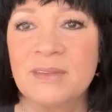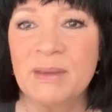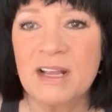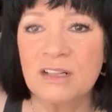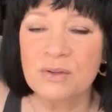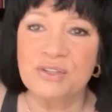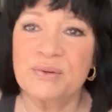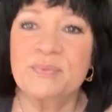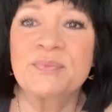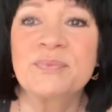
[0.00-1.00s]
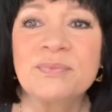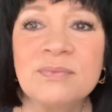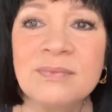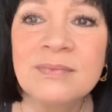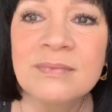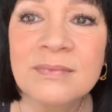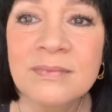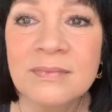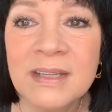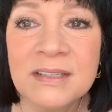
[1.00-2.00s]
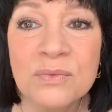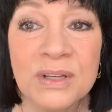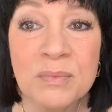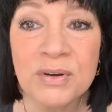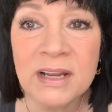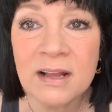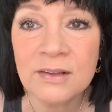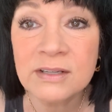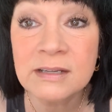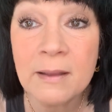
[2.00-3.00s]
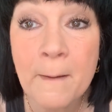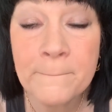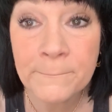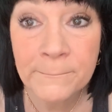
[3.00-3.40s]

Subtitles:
Let me get closer. That's a really pretty color, isn't it?